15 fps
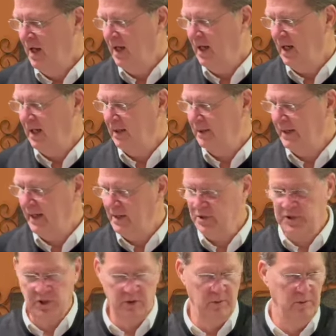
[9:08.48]
And
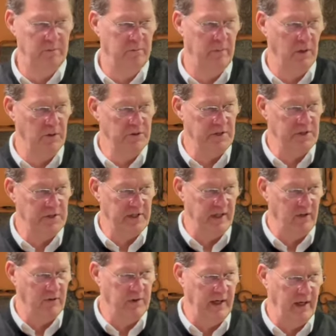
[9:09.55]
so Moses said,
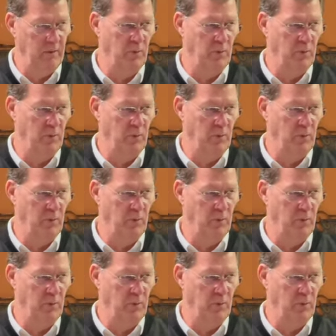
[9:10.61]
okay,